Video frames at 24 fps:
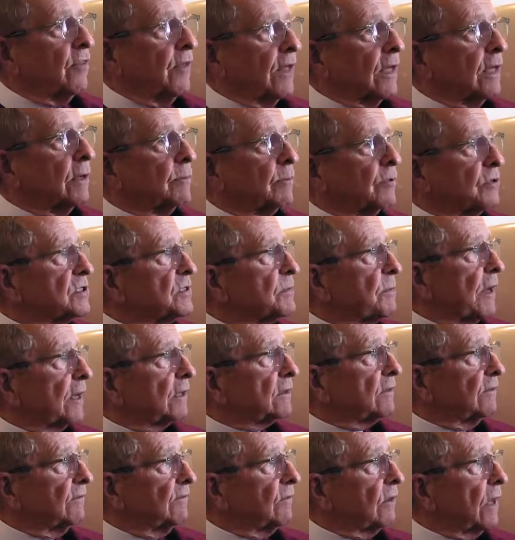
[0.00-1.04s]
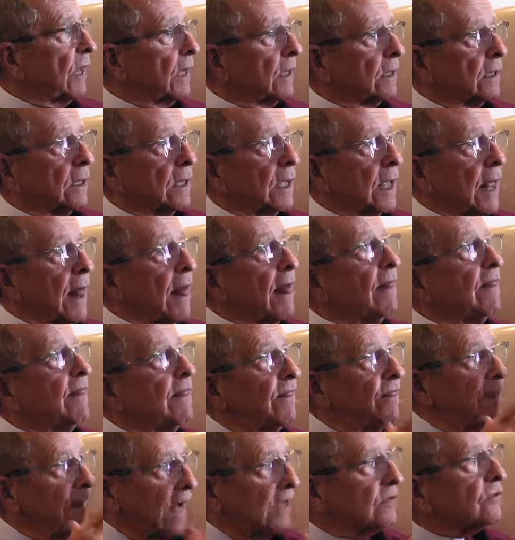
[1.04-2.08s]
in perspective. Like,
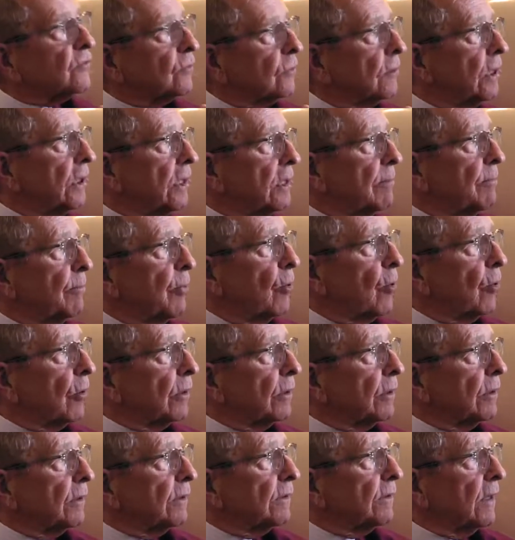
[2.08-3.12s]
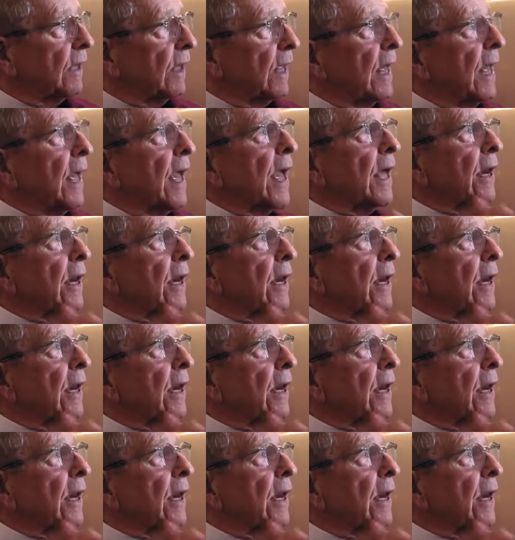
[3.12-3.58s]
that's really important. And